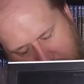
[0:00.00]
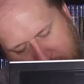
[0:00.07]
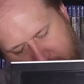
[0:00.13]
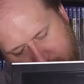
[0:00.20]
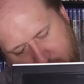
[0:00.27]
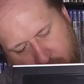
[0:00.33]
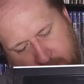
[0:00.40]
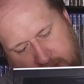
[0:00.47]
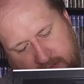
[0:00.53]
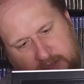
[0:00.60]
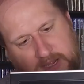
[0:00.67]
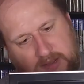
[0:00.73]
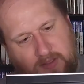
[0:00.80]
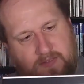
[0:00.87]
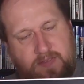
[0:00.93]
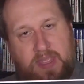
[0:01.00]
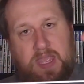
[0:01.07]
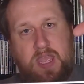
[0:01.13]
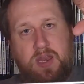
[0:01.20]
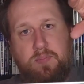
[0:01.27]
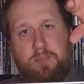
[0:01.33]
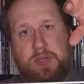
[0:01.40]
have to raise it on the
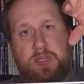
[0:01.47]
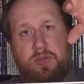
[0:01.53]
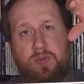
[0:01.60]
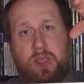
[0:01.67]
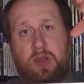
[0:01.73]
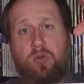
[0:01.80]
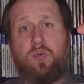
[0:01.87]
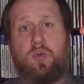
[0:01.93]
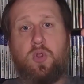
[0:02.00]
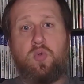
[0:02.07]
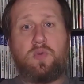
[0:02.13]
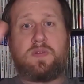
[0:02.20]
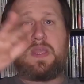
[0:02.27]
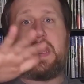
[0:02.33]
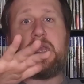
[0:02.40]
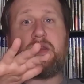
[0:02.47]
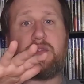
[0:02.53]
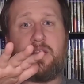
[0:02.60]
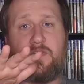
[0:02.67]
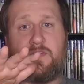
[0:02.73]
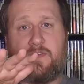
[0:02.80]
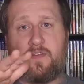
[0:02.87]
stand, but you can rotate
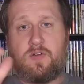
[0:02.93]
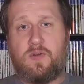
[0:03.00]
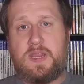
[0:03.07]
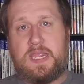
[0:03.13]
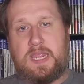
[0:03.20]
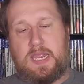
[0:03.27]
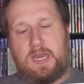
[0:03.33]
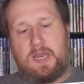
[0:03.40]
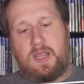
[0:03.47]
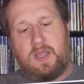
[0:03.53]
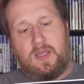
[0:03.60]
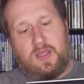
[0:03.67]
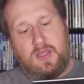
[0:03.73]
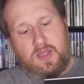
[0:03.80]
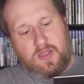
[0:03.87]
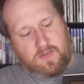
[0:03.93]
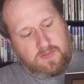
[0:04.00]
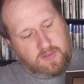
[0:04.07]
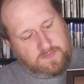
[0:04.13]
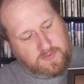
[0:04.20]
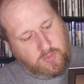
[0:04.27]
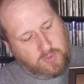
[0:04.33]
the screen.
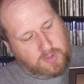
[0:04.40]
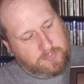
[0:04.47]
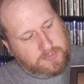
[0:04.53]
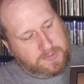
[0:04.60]
So if you want to